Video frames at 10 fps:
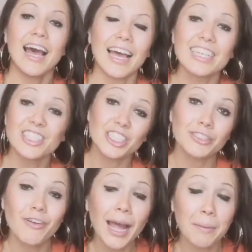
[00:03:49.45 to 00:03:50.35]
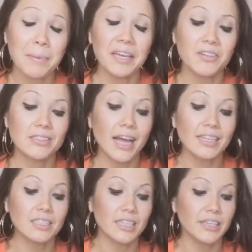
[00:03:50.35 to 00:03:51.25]
And she's right, because
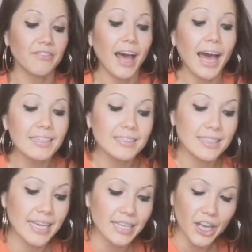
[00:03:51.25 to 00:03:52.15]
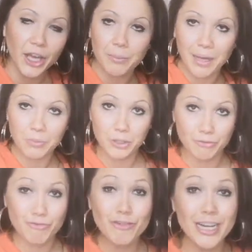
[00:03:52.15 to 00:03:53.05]
actually, if I had stayed at home, I would
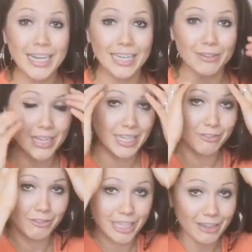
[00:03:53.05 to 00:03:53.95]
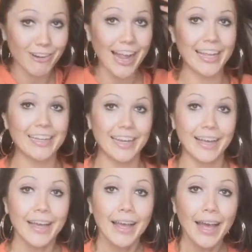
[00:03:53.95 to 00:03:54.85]
have really, really regretted it.